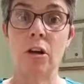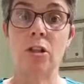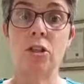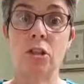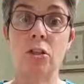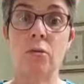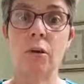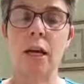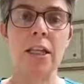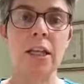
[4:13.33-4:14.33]
to go.
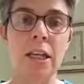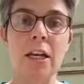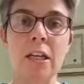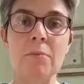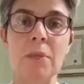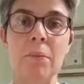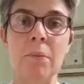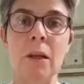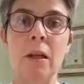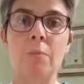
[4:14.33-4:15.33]
And you hear it in
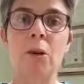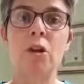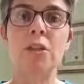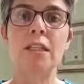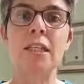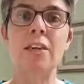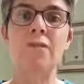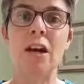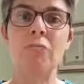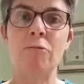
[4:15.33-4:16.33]
people because they give
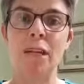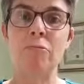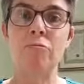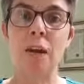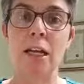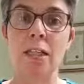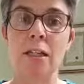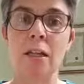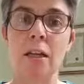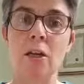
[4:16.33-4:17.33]
you a real
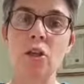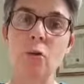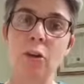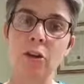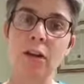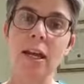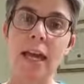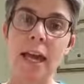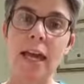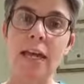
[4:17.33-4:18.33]
rant. So when their
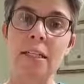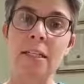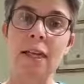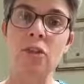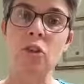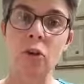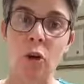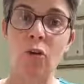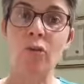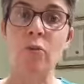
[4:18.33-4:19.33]
head has gone
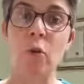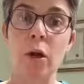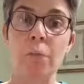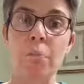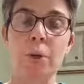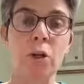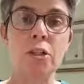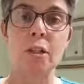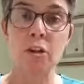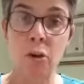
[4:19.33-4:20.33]
off in one,
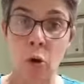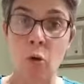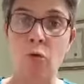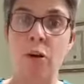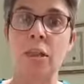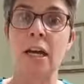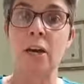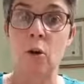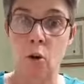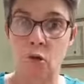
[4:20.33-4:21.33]
because they're going over it
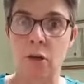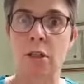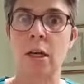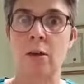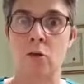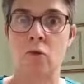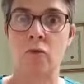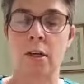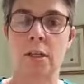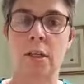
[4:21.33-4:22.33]
and over it and
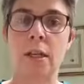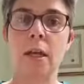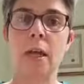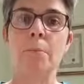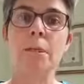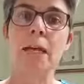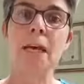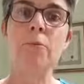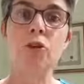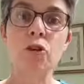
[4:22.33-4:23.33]
over it, by the
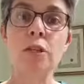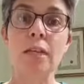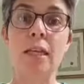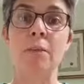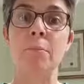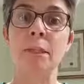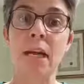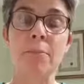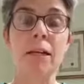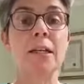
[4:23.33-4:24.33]
time you see them, by the
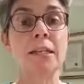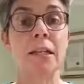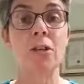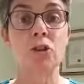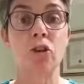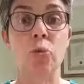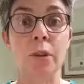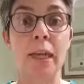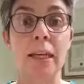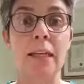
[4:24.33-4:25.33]
time they're saying to you
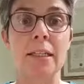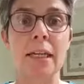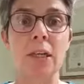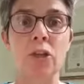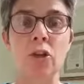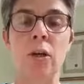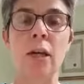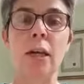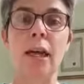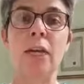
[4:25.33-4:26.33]
what they need to say to you,
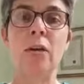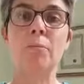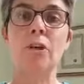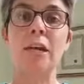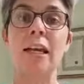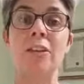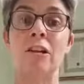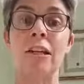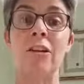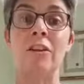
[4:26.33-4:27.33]
it comes out like they're
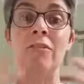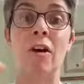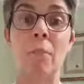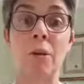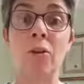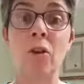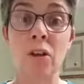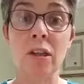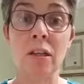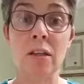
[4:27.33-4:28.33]
literally vomiting on you.